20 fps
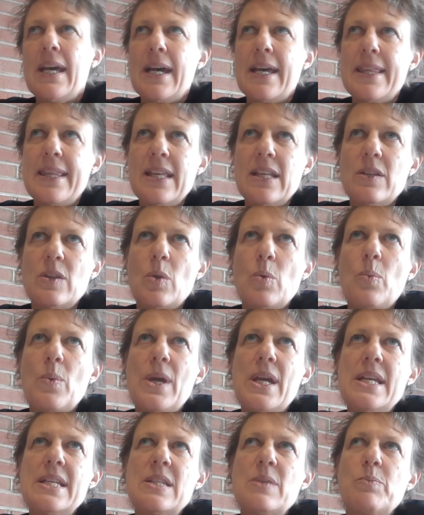I think the
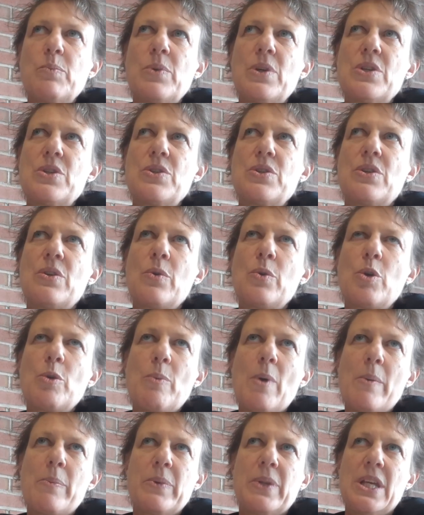ways in which local
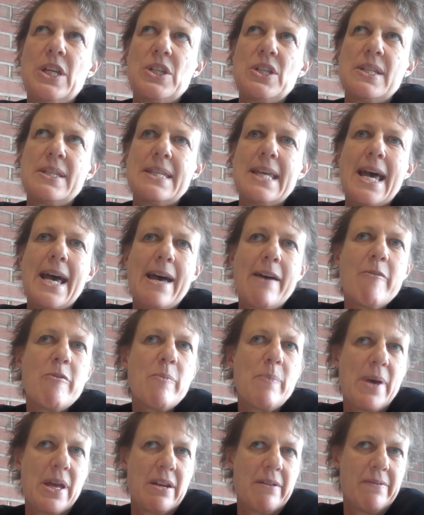populations
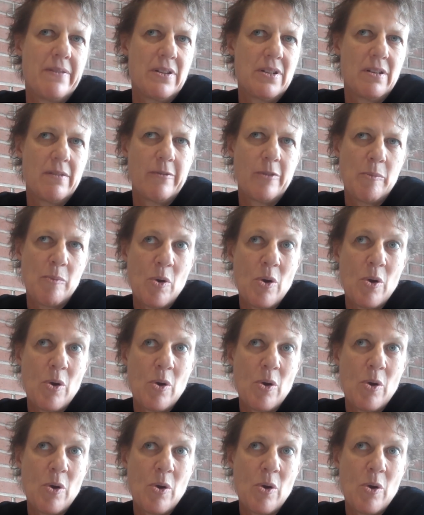have benefited from